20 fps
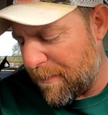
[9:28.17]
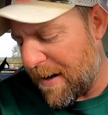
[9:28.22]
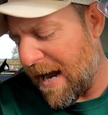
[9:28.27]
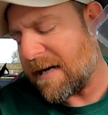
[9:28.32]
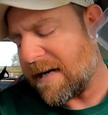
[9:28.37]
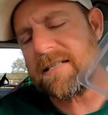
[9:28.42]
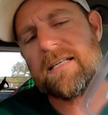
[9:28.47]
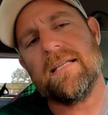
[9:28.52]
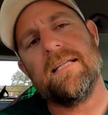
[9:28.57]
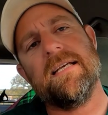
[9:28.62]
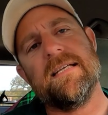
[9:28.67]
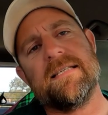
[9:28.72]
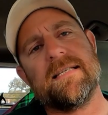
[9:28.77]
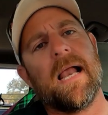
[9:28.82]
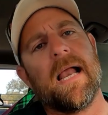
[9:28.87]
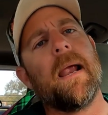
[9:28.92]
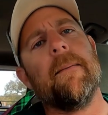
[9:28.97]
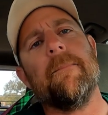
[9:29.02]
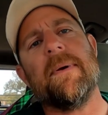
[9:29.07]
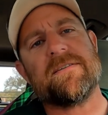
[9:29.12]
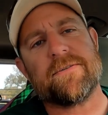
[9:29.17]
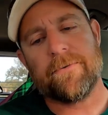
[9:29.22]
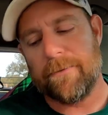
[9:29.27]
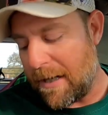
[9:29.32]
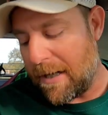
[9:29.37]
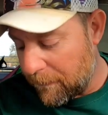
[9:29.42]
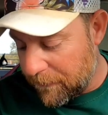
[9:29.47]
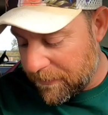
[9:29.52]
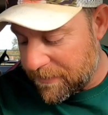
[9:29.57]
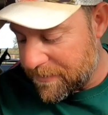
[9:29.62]
packs of these that I mess
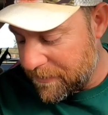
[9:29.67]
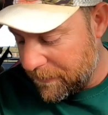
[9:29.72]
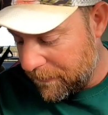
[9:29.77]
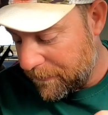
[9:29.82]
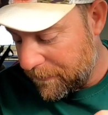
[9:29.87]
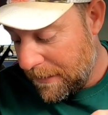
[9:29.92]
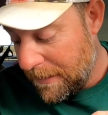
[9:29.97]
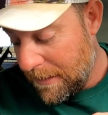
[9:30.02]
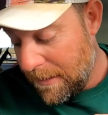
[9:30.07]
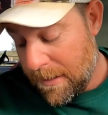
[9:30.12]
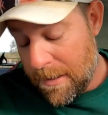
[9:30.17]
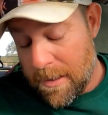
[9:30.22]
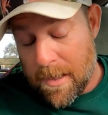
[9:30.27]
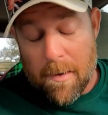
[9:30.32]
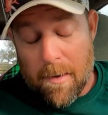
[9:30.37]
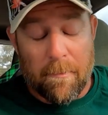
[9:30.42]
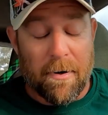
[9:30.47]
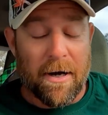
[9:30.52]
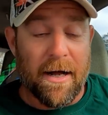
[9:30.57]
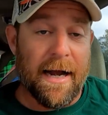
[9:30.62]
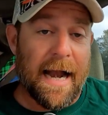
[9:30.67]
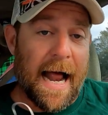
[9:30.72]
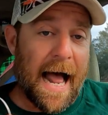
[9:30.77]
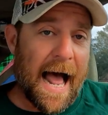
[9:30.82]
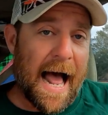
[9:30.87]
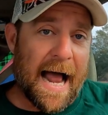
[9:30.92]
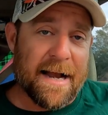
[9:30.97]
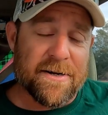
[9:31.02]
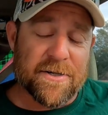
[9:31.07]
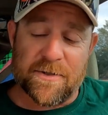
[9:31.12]
around with too. But
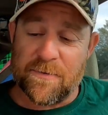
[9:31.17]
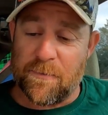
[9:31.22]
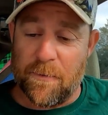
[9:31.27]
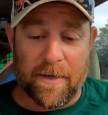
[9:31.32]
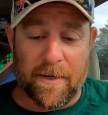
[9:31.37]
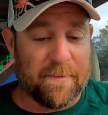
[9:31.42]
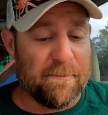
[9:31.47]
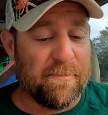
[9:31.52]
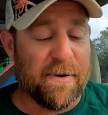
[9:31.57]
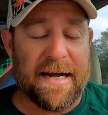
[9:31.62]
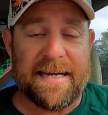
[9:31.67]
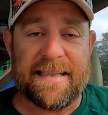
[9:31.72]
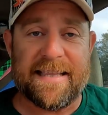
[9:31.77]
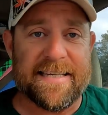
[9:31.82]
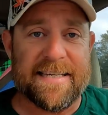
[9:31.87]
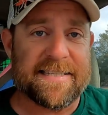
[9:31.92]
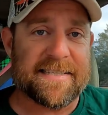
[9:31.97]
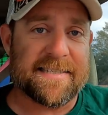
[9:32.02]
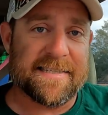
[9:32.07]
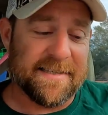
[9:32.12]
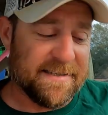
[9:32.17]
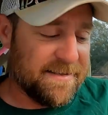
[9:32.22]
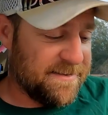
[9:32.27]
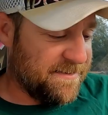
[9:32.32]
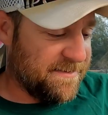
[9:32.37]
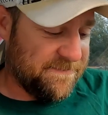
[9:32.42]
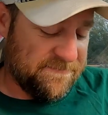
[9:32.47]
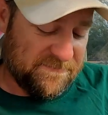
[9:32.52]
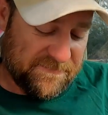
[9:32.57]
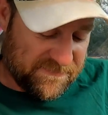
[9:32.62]
I just wanted to break this,
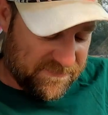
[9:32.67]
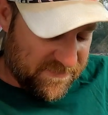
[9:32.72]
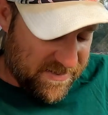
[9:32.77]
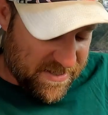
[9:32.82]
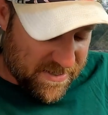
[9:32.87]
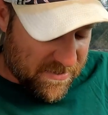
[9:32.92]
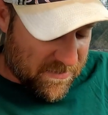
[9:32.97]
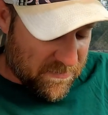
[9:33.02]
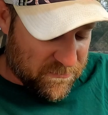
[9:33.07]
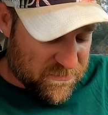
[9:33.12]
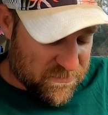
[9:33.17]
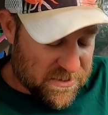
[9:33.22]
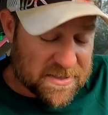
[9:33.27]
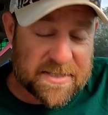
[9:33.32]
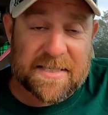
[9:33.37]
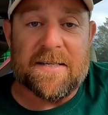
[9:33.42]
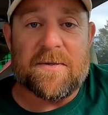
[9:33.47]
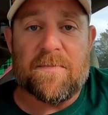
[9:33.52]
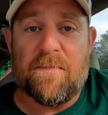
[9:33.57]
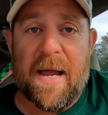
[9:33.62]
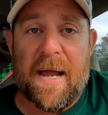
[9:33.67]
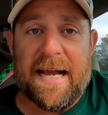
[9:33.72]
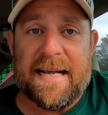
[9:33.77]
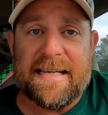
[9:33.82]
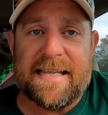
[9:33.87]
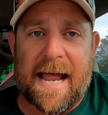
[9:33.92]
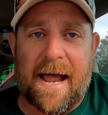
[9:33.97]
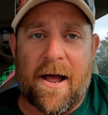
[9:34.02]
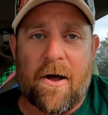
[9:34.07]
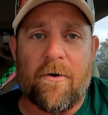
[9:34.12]
you know, just this bait
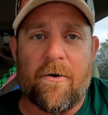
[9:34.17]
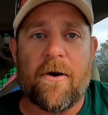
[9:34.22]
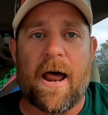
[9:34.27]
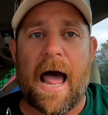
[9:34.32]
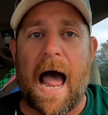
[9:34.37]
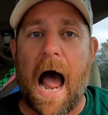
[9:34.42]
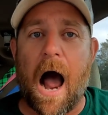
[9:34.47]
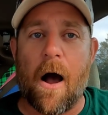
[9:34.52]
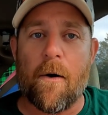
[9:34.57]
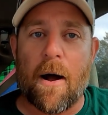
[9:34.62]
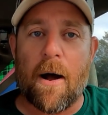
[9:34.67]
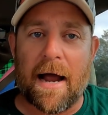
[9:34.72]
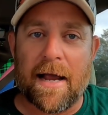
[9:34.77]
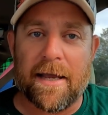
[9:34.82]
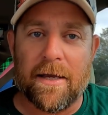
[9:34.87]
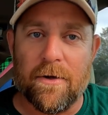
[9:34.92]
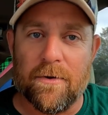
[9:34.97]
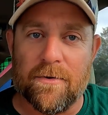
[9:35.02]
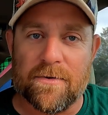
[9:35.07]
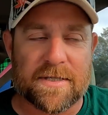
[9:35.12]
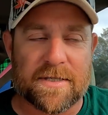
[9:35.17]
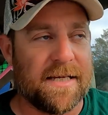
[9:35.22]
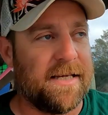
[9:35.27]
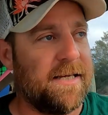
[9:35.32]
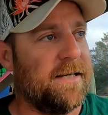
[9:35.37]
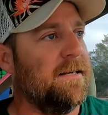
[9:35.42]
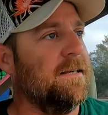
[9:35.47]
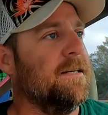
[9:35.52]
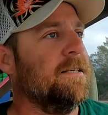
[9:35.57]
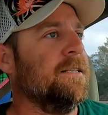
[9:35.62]
down, how I use
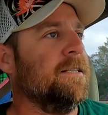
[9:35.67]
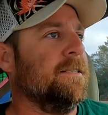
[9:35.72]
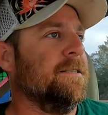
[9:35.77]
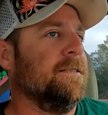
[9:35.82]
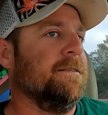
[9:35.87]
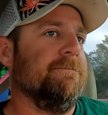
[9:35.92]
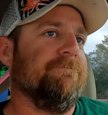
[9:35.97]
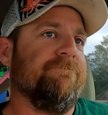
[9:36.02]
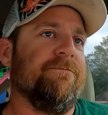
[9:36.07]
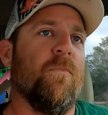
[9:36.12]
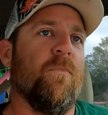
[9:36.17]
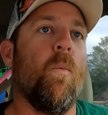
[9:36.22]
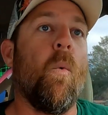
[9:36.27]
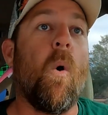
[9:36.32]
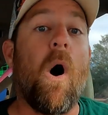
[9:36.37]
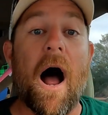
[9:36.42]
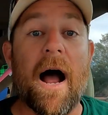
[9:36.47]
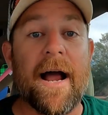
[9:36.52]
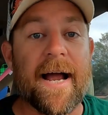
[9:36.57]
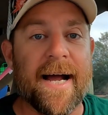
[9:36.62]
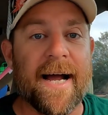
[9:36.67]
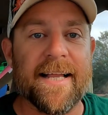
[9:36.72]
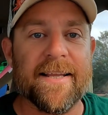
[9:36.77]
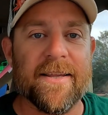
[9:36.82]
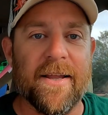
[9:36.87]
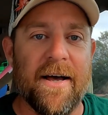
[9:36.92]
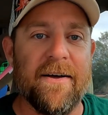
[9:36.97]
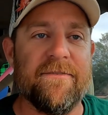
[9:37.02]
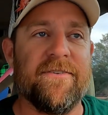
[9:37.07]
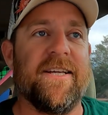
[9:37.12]
it, why I
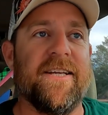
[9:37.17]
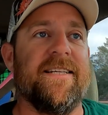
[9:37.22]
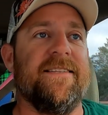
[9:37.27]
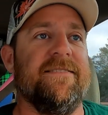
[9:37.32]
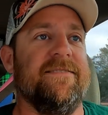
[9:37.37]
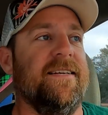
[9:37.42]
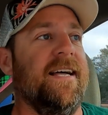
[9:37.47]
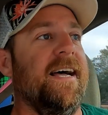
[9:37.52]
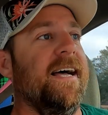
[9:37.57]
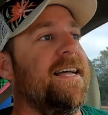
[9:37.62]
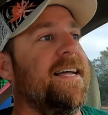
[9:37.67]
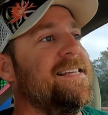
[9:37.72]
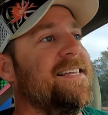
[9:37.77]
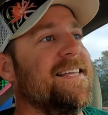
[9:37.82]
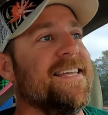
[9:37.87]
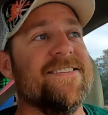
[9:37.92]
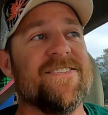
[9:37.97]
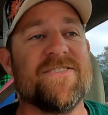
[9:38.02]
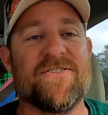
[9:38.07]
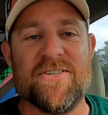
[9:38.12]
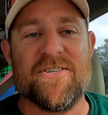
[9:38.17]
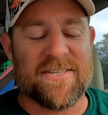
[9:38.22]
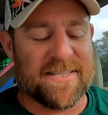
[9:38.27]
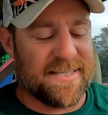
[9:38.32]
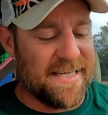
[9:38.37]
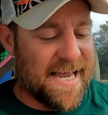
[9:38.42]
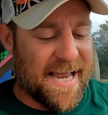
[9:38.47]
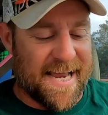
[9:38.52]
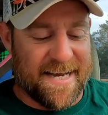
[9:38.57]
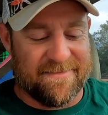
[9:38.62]
love it. It's just
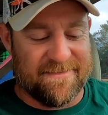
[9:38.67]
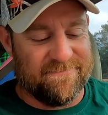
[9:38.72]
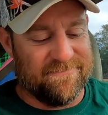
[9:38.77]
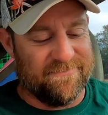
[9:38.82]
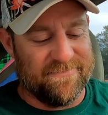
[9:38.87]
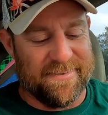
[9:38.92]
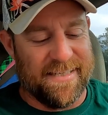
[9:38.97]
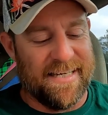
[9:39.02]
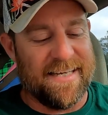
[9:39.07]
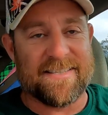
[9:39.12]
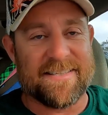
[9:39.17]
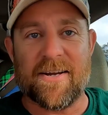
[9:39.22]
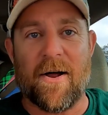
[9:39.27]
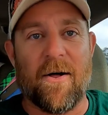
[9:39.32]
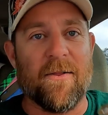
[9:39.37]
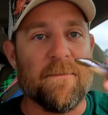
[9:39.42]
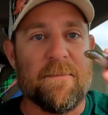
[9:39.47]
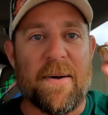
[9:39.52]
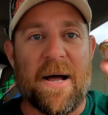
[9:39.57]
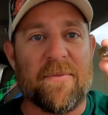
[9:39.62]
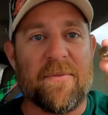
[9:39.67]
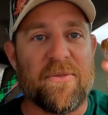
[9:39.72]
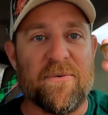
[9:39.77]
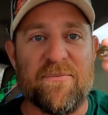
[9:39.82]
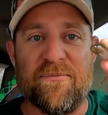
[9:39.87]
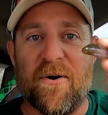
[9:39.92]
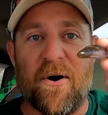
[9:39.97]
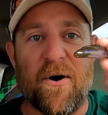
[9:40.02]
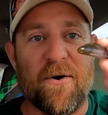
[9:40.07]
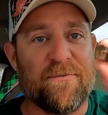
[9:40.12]
that it's all about the
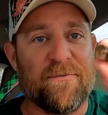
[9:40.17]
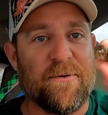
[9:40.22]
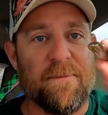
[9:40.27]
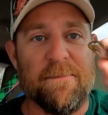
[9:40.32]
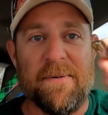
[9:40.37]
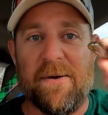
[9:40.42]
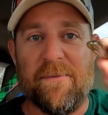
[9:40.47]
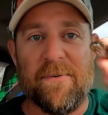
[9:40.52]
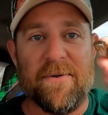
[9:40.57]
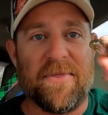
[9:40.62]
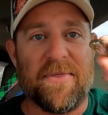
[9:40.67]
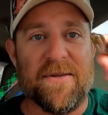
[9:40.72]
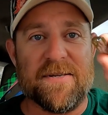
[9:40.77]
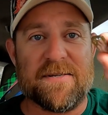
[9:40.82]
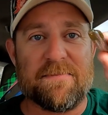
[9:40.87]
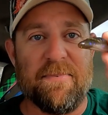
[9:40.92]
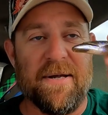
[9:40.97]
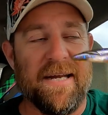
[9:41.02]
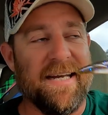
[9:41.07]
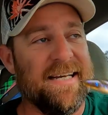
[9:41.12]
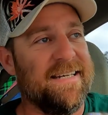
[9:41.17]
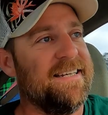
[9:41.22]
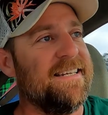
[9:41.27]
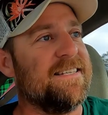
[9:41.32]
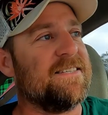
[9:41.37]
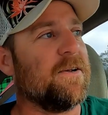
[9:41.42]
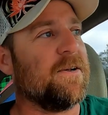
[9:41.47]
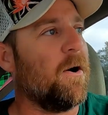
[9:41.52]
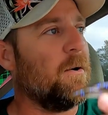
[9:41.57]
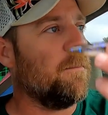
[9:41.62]
fall for me with this bait.
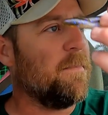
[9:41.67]
It's all